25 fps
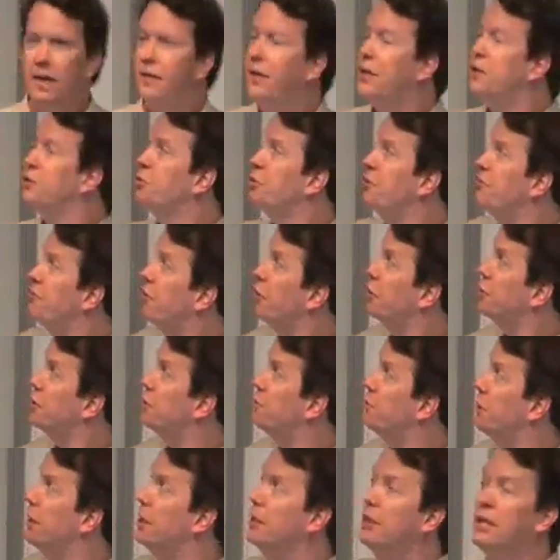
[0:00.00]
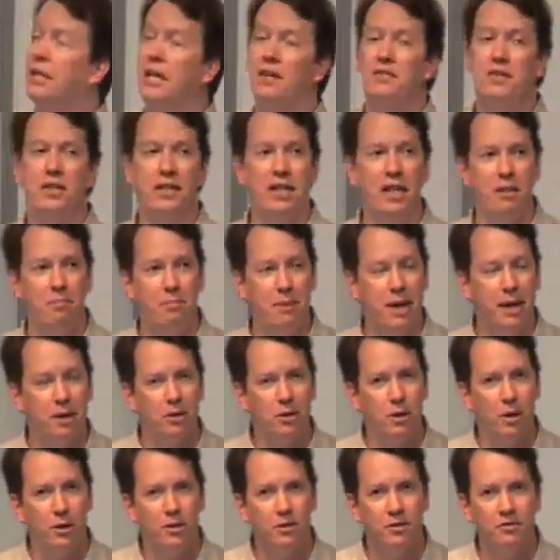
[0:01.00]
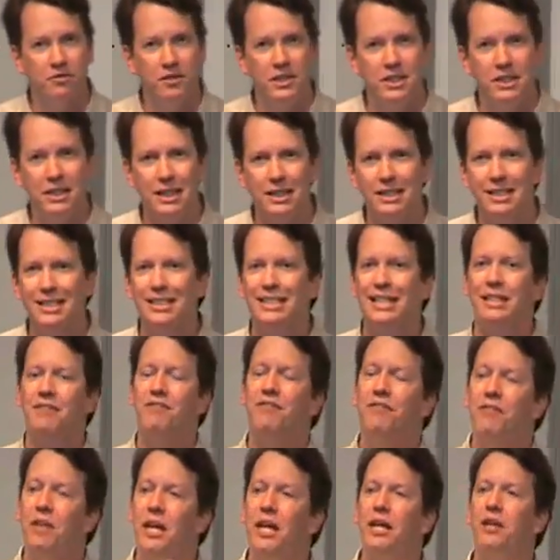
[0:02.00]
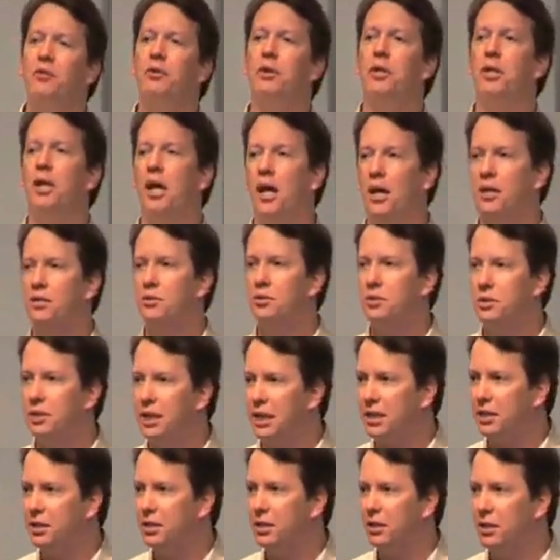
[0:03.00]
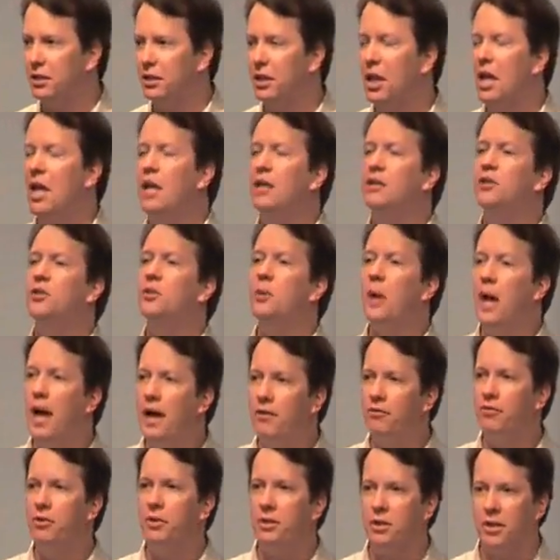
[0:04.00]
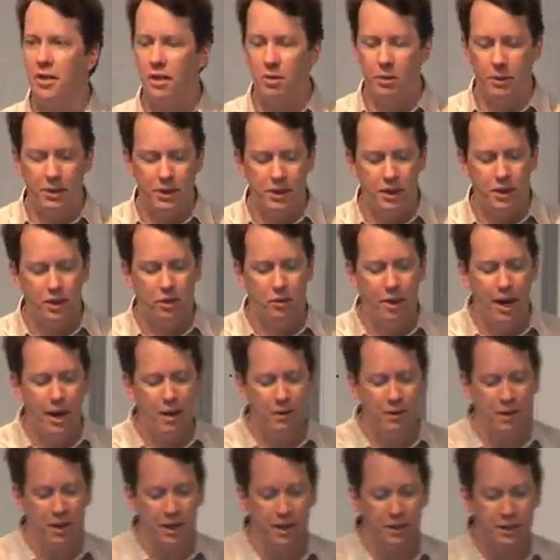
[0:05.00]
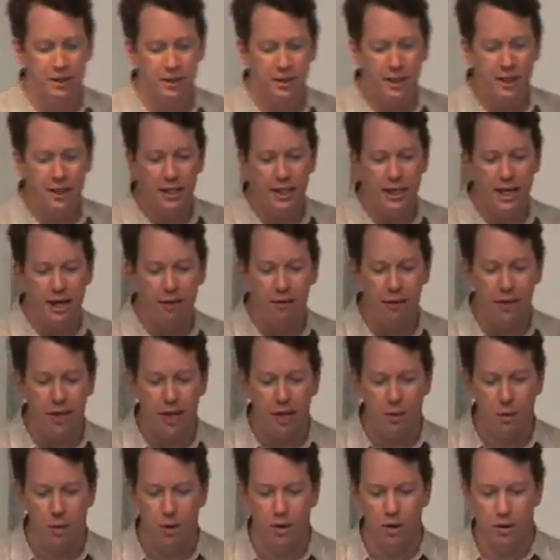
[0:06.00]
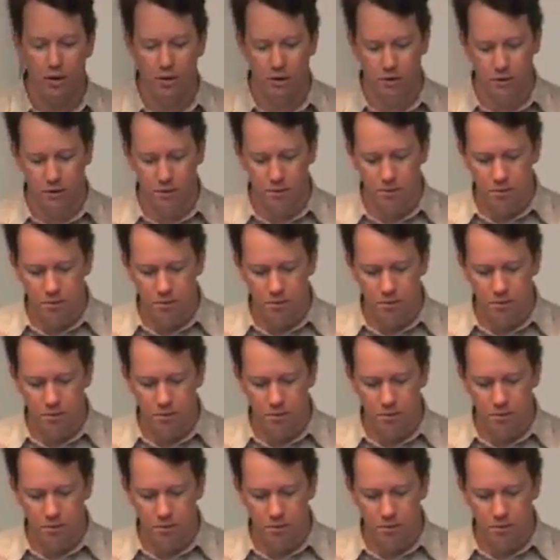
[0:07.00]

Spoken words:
This reversibility of the deep down laws of physics is in flagrant contradiction to everything we see around us in the everyday world.